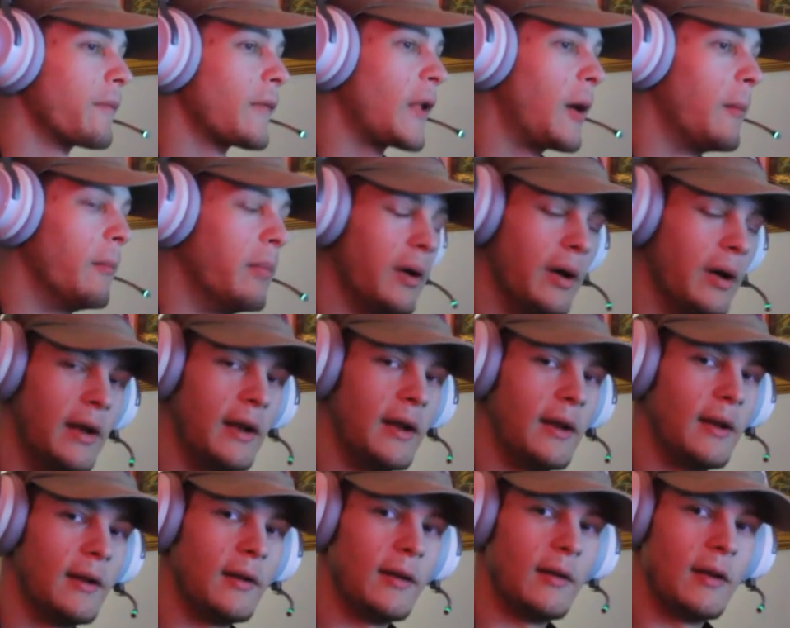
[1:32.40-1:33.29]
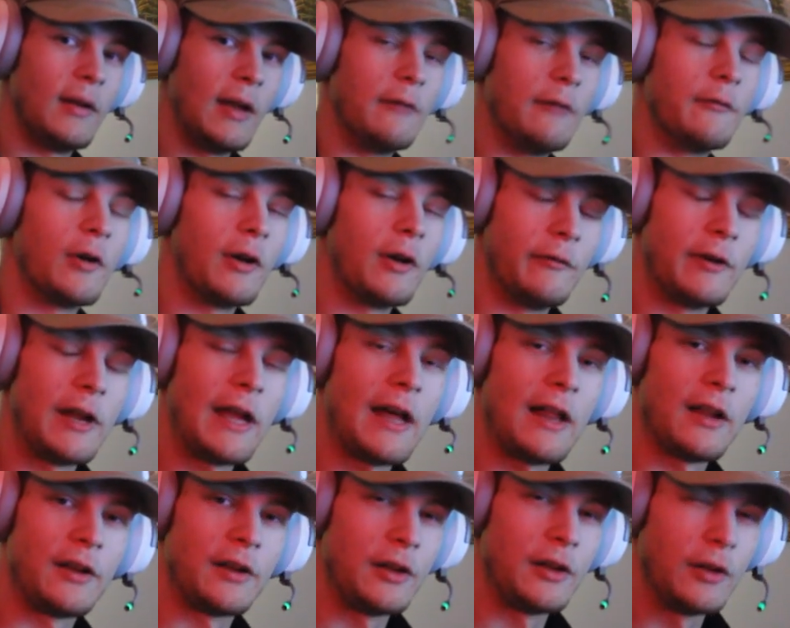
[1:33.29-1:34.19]
But in
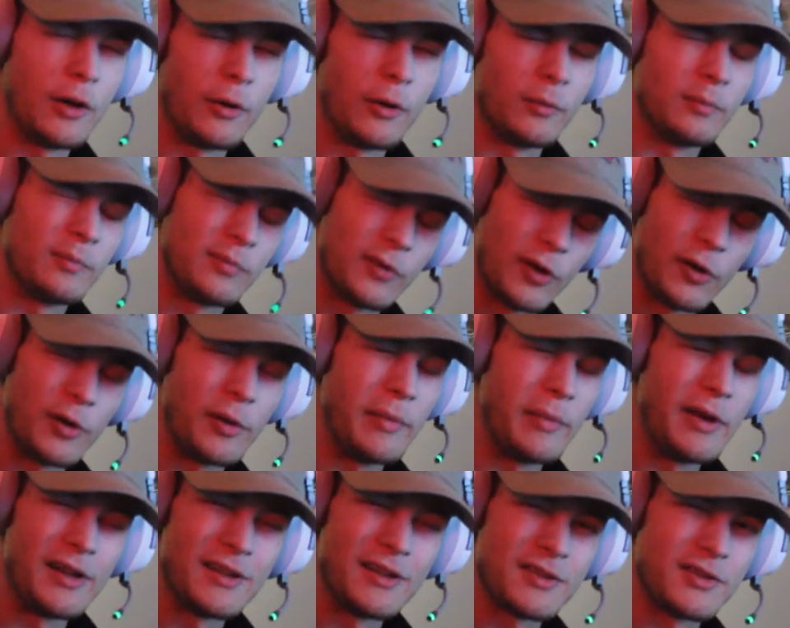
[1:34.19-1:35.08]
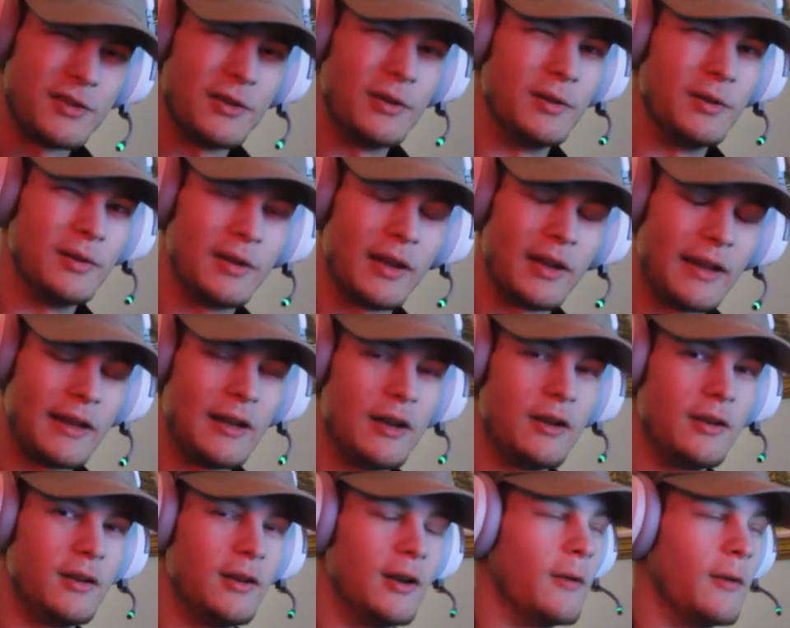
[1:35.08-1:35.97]
reality, 30 minutes
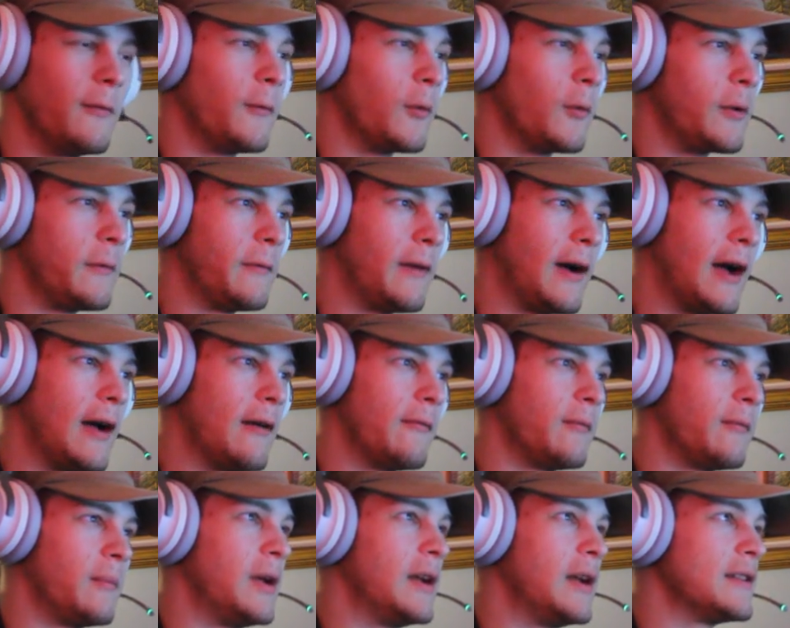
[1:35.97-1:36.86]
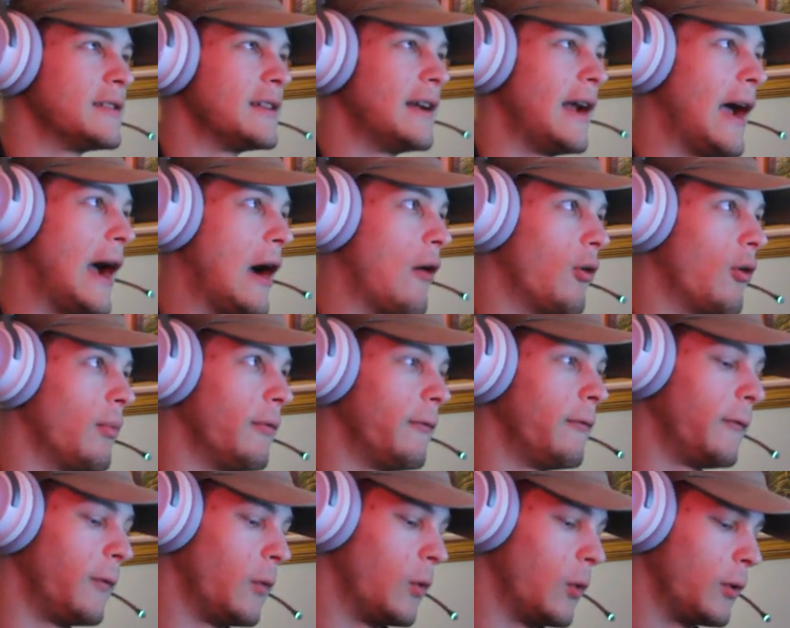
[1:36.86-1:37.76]
to 45 minutes, an hour
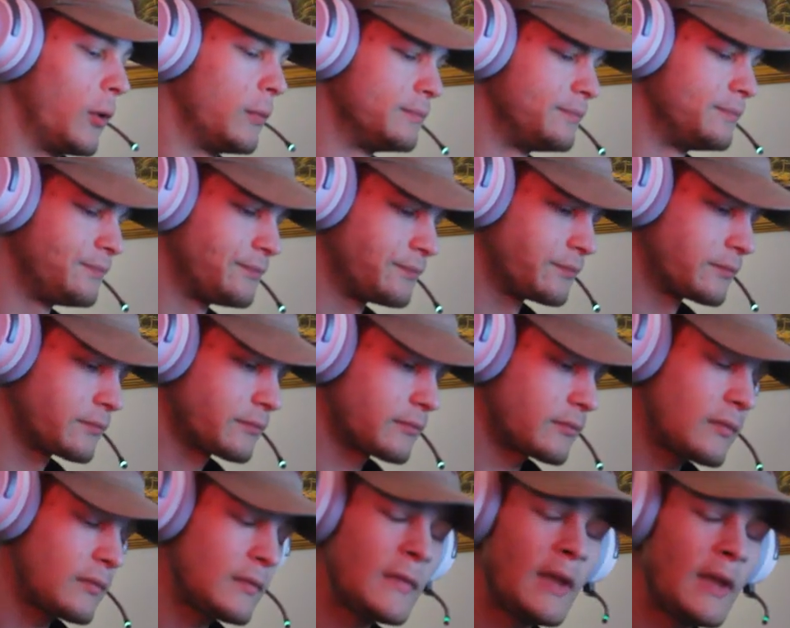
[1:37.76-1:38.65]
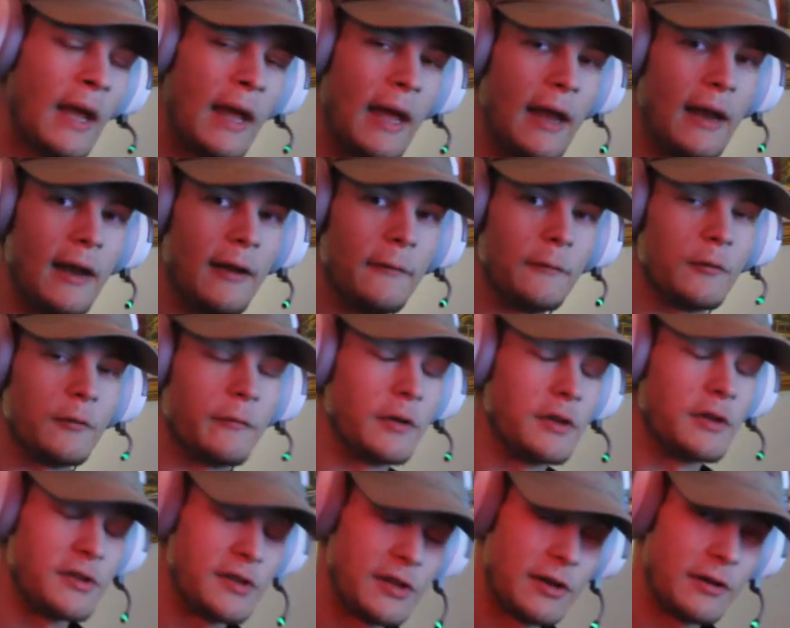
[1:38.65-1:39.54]
before. And if you're
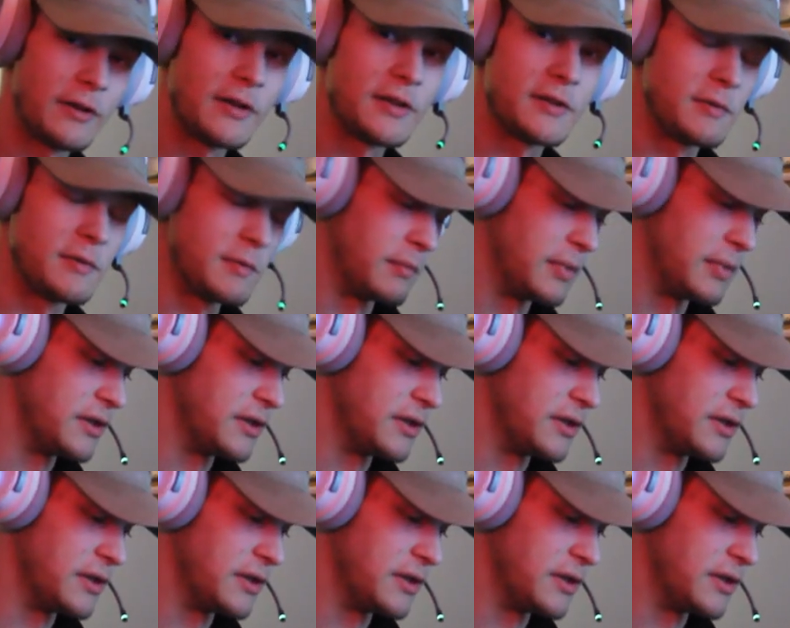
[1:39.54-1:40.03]
really serious, be